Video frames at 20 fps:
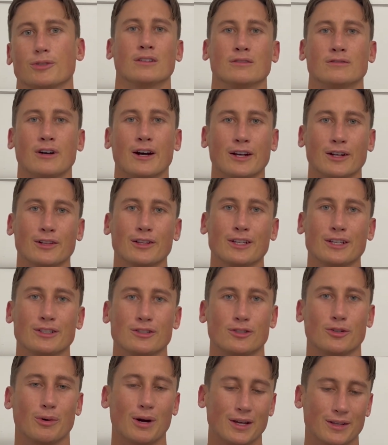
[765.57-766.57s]
Finally,
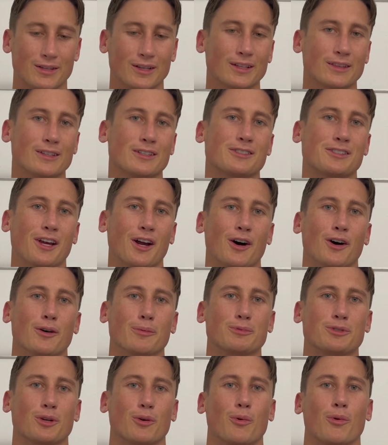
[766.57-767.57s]
do I think this
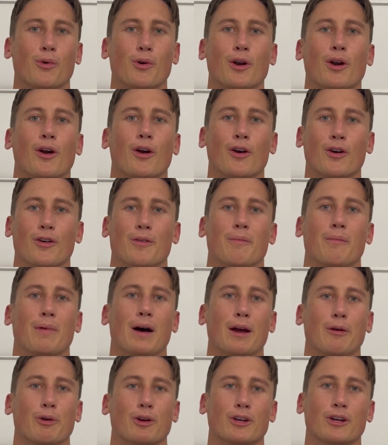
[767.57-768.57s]
helped or hurt
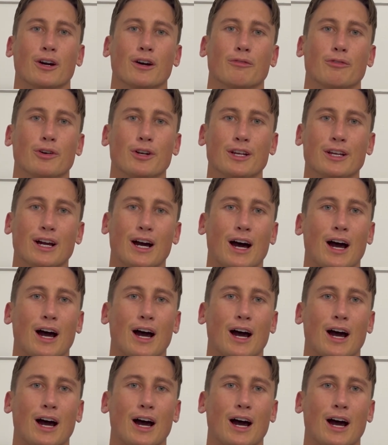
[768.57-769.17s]
my recovery?